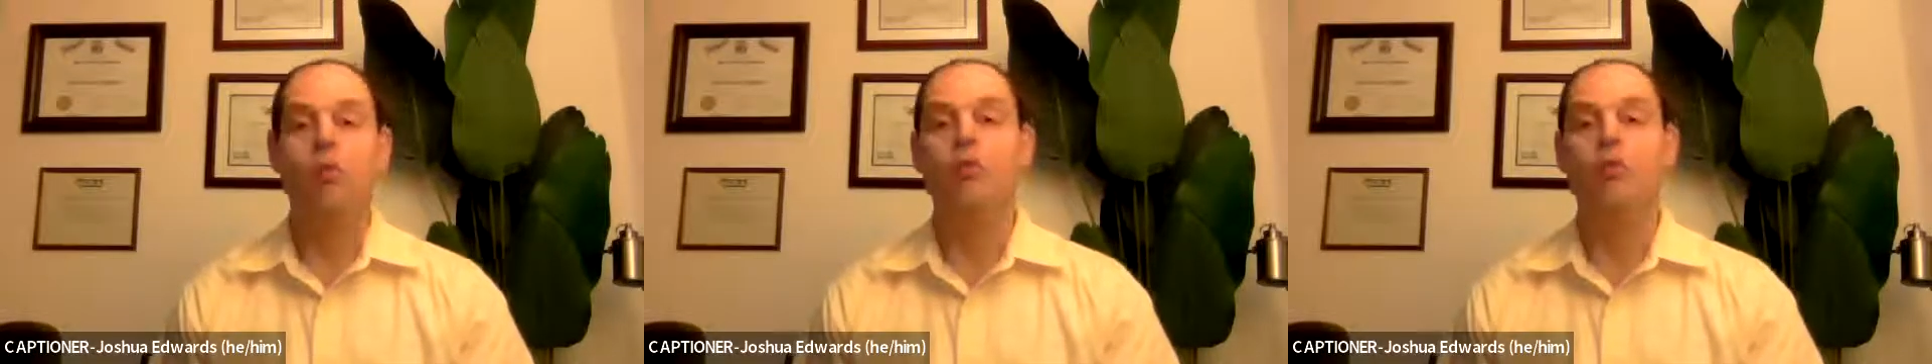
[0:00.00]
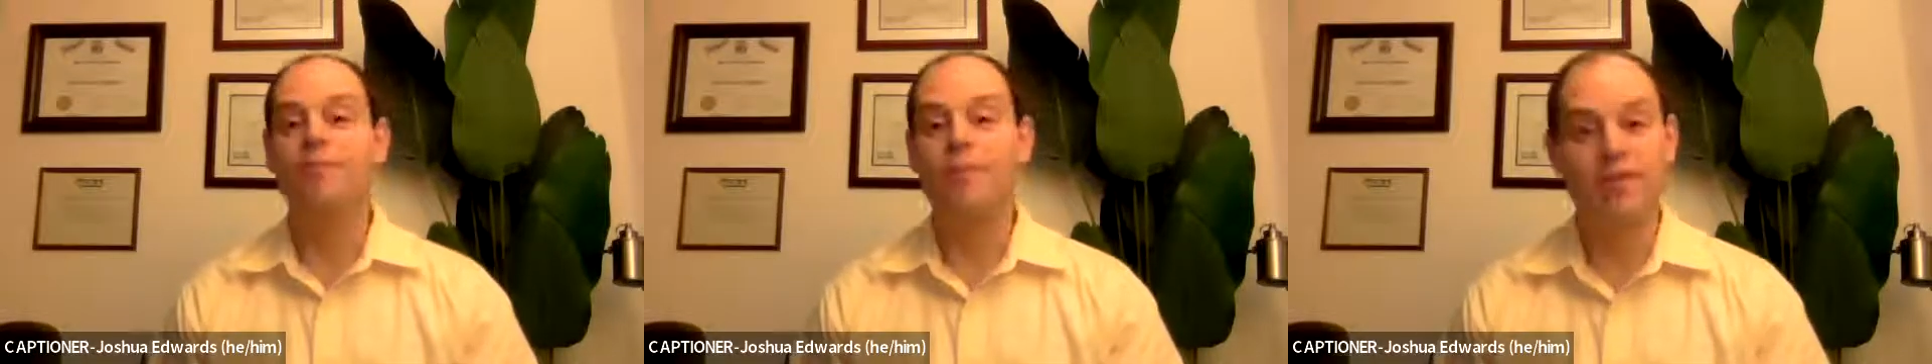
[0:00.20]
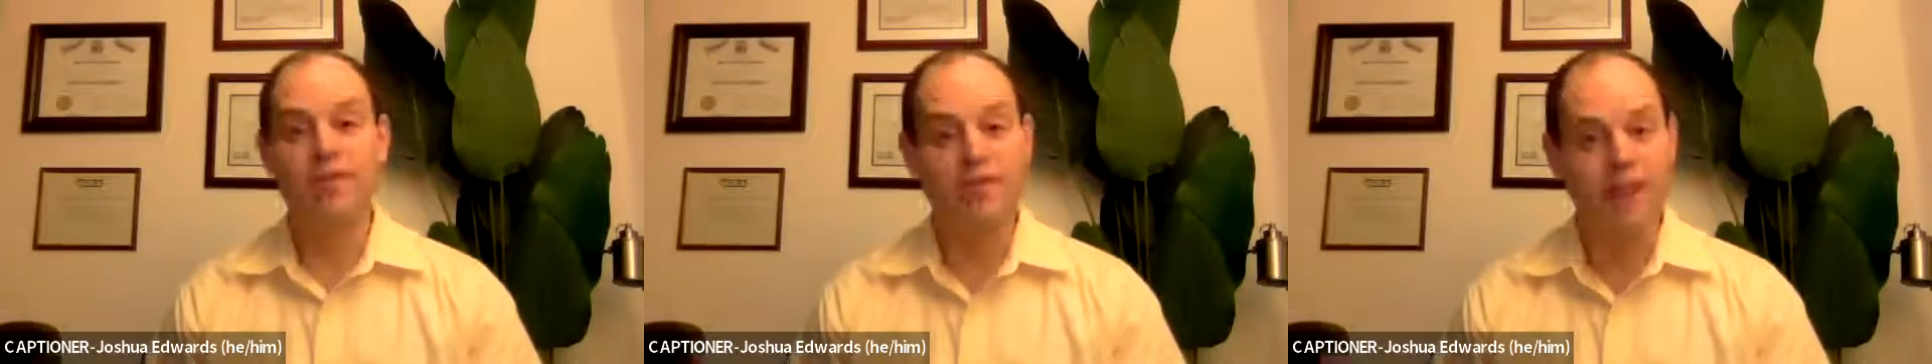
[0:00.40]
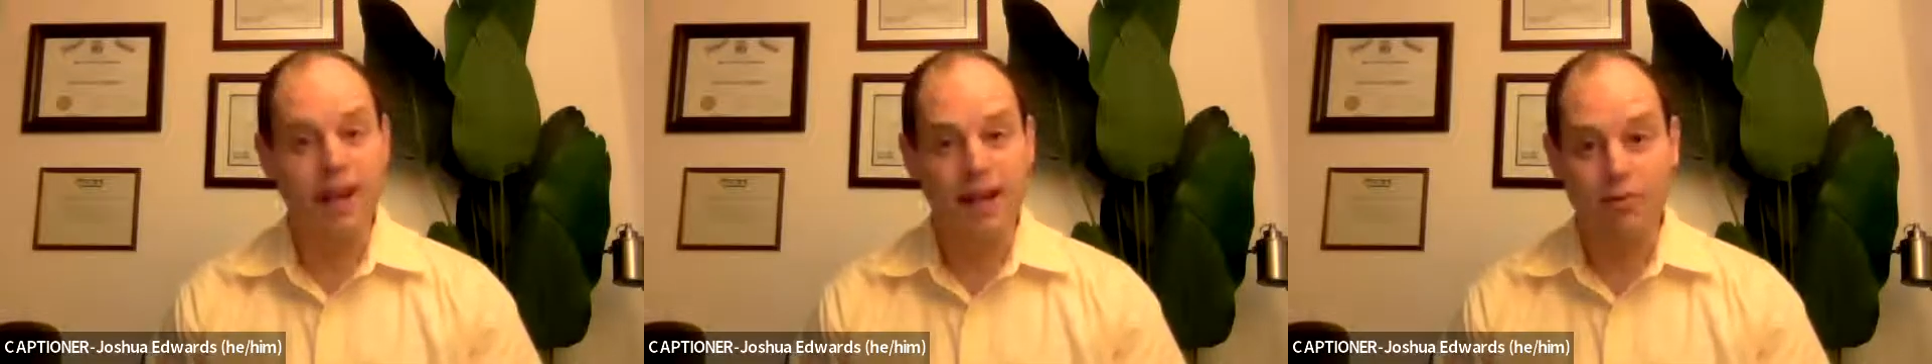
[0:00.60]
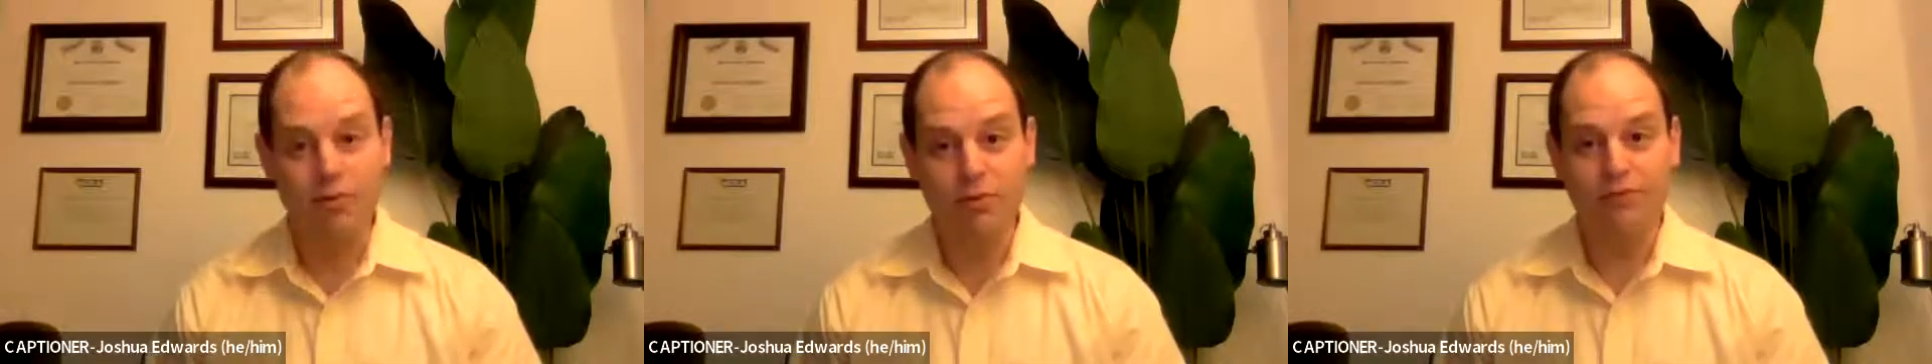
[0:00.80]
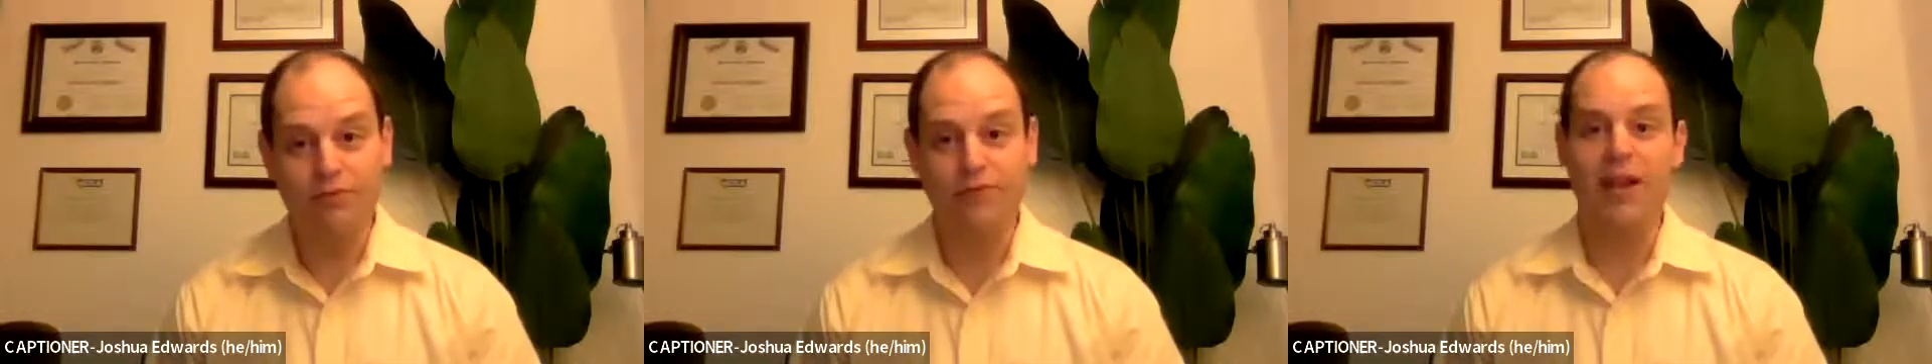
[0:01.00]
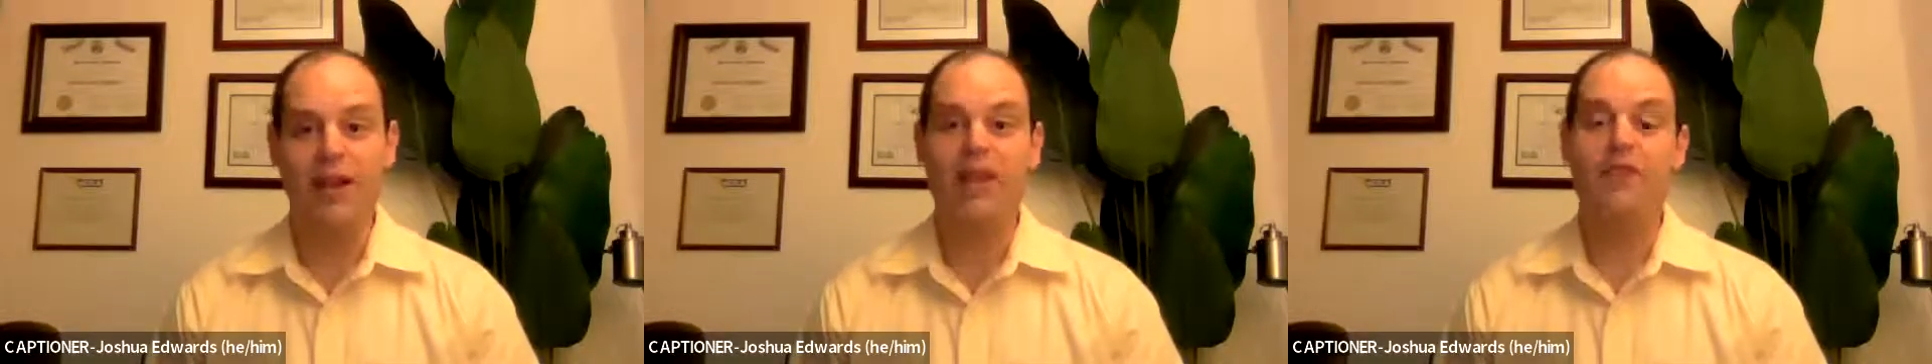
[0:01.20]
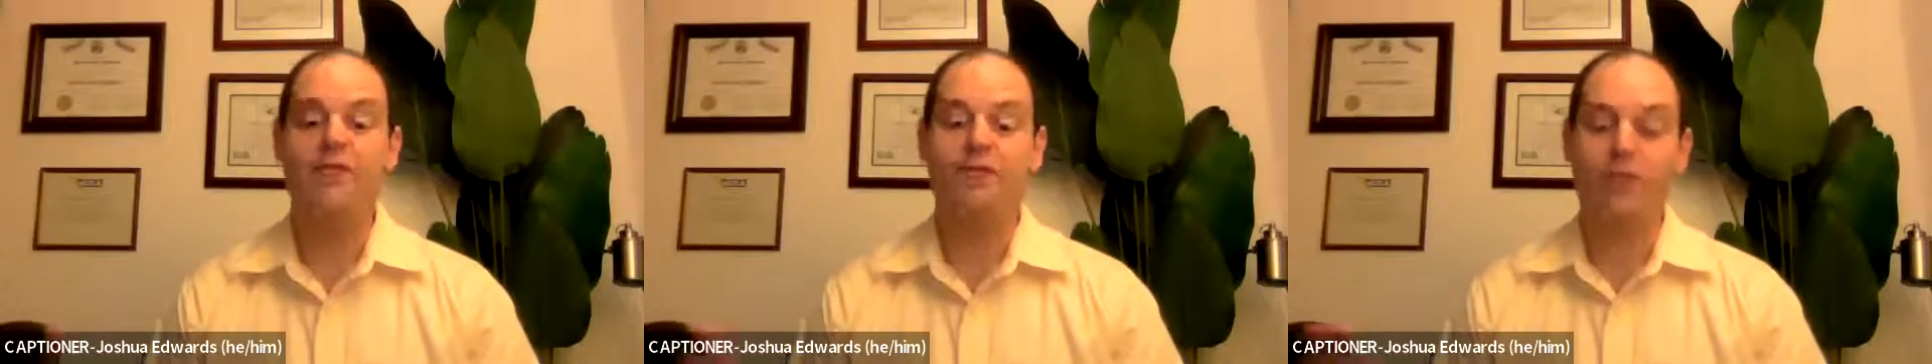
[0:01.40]
We've been saying the
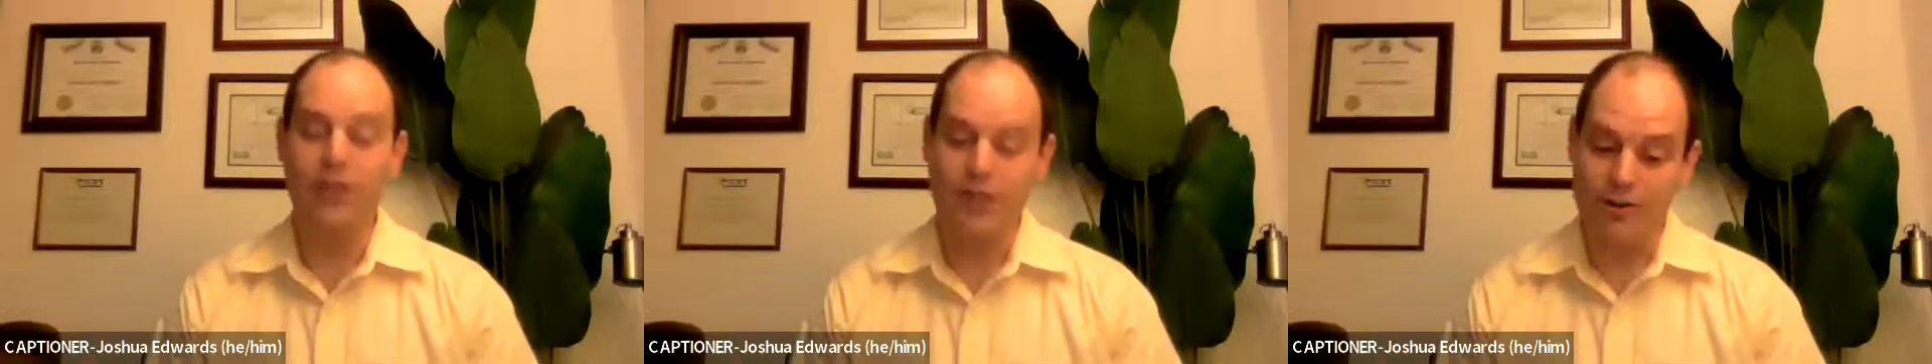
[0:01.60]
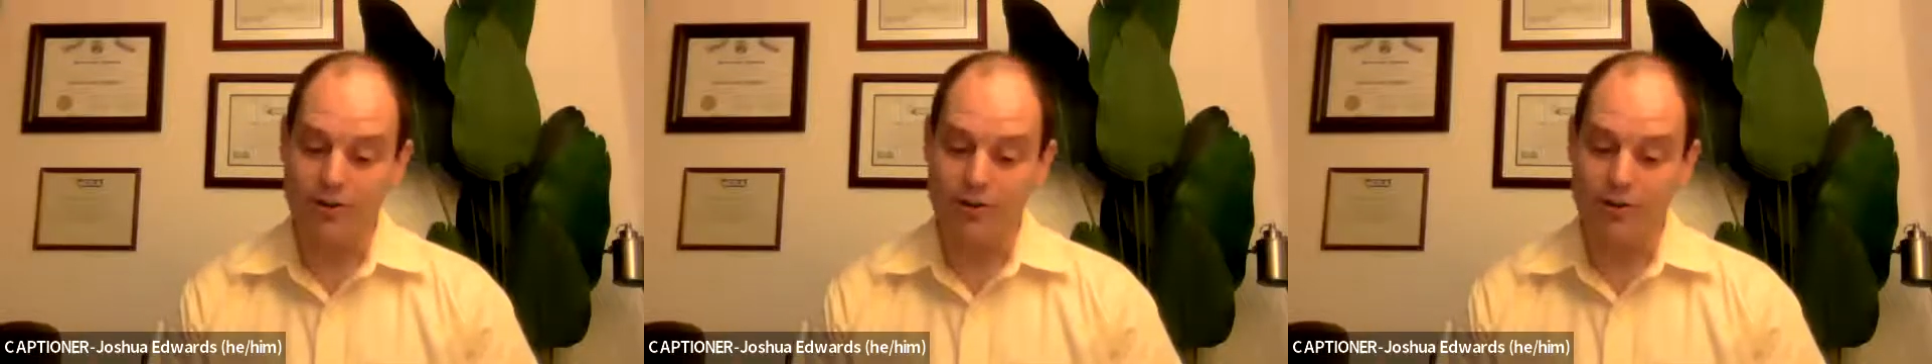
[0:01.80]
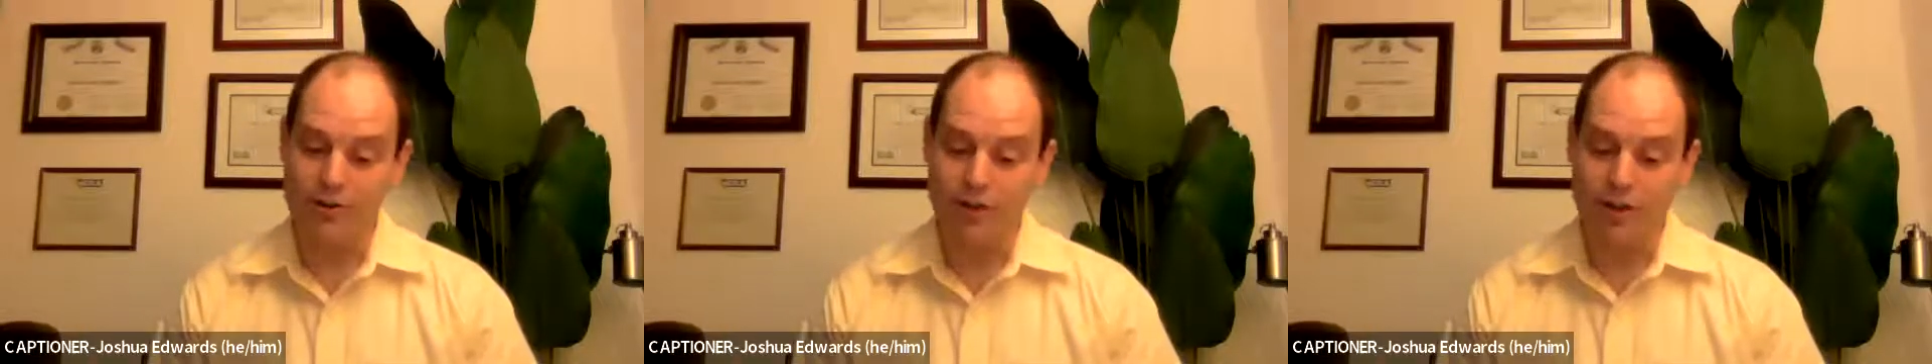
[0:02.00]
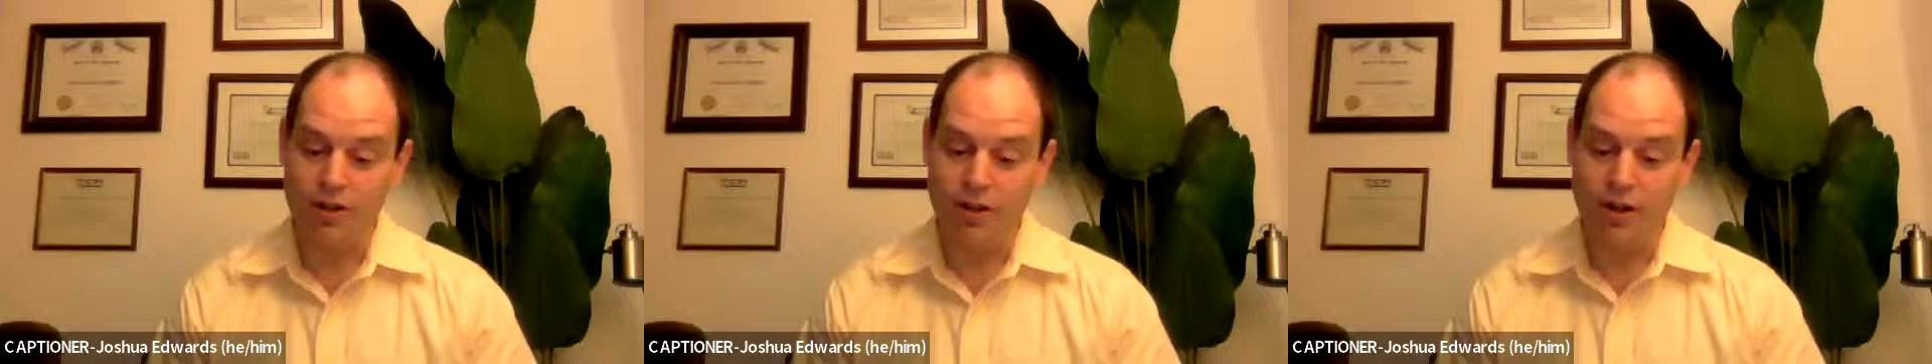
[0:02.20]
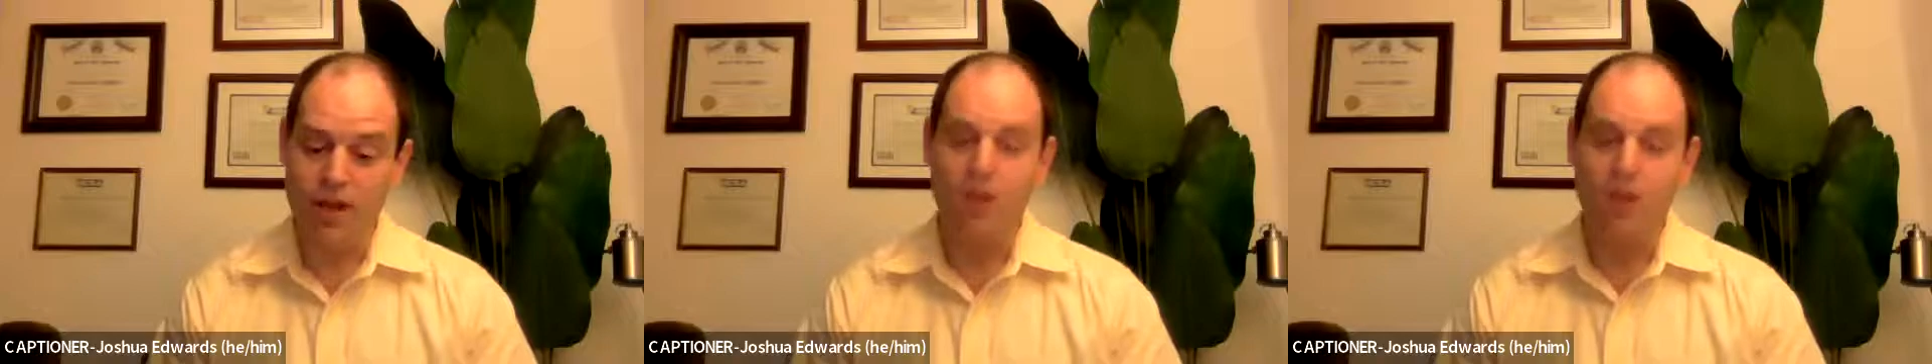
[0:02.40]
refrain for years.